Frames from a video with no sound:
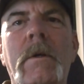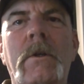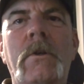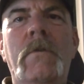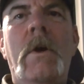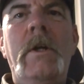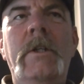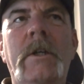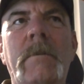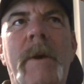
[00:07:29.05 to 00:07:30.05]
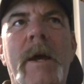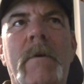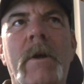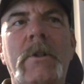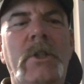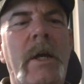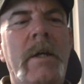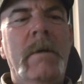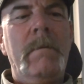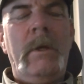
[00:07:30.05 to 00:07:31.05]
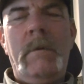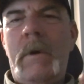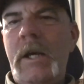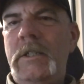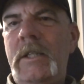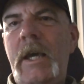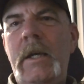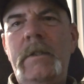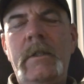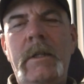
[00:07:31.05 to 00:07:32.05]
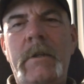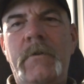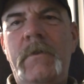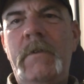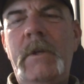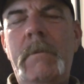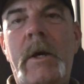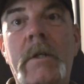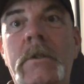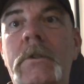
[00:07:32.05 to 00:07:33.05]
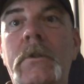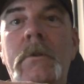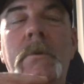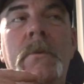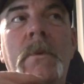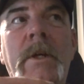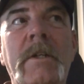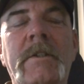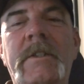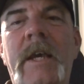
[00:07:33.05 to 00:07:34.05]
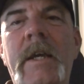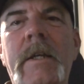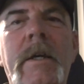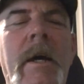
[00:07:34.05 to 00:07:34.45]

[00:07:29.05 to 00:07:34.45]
you've already done the background check. In my state, it's another $50 to reinstate it.